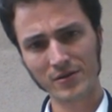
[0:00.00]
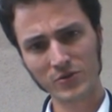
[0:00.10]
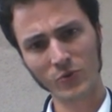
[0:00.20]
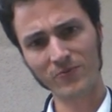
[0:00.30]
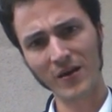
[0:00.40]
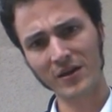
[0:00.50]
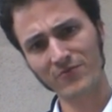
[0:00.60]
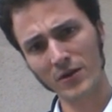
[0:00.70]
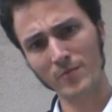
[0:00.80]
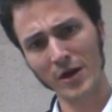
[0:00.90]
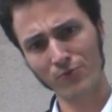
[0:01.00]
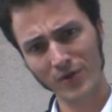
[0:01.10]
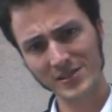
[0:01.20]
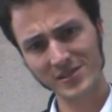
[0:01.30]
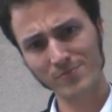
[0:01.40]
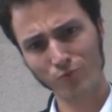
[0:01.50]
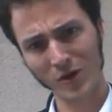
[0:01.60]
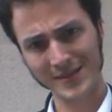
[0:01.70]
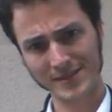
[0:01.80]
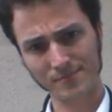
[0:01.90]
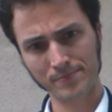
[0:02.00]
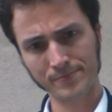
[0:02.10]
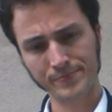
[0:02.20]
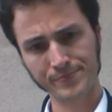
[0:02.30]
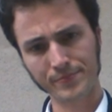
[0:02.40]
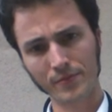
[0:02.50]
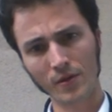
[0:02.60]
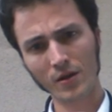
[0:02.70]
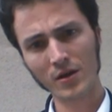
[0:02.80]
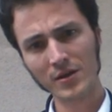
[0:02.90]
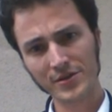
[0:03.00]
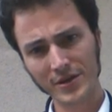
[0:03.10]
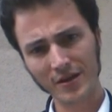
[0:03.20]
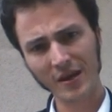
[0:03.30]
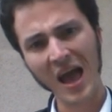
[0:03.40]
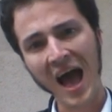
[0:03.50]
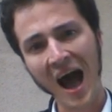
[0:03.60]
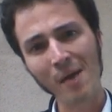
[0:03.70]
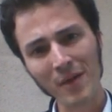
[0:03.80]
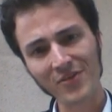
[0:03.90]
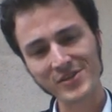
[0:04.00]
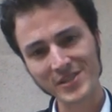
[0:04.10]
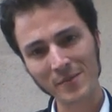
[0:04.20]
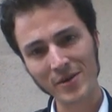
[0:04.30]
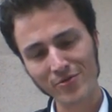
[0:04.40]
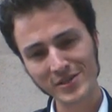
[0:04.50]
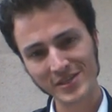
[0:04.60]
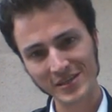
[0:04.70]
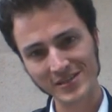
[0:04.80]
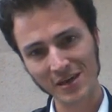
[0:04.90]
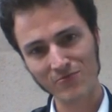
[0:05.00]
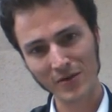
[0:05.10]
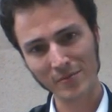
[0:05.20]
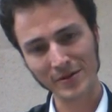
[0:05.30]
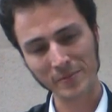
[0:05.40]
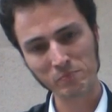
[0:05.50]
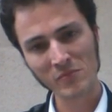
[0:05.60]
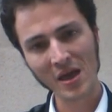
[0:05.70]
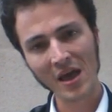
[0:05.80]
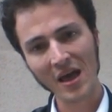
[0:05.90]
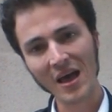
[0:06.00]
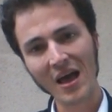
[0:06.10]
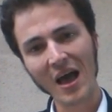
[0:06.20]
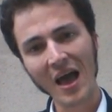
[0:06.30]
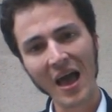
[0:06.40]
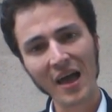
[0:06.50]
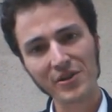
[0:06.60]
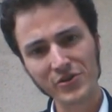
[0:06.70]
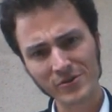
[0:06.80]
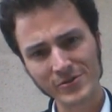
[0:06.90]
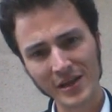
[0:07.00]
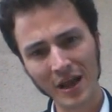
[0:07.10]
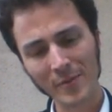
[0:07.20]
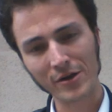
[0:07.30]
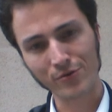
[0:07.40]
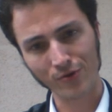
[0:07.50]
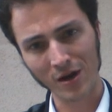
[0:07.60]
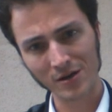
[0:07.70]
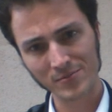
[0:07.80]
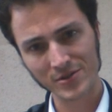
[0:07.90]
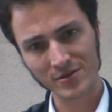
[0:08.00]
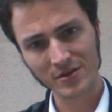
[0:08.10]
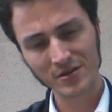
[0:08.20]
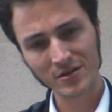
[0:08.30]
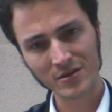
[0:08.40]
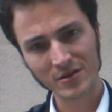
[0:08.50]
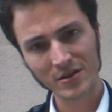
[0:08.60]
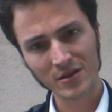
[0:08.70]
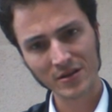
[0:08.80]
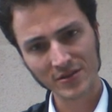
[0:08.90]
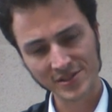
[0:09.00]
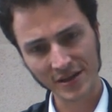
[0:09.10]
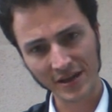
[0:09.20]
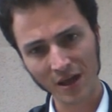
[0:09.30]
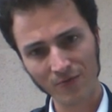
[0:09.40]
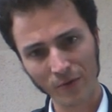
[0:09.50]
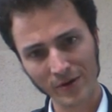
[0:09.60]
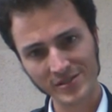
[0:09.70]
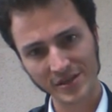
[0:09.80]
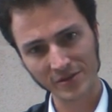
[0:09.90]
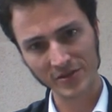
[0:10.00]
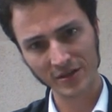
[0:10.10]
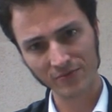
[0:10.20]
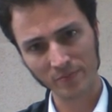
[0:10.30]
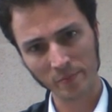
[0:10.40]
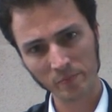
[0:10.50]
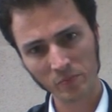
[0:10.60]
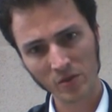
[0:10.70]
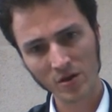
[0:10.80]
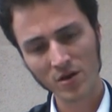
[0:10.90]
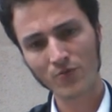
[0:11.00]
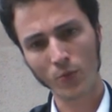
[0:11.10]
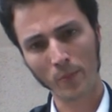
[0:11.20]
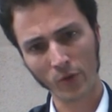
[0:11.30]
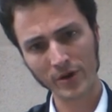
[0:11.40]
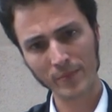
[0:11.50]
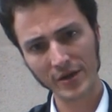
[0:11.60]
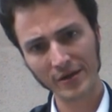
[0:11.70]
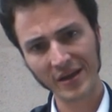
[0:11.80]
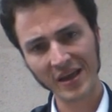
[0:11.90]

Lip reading: To a fucking fecal matter racist Brit. Do you get it? I'm not the same ethnicity as that family. Do you understand how many crimes the state of California is guilty of for putting me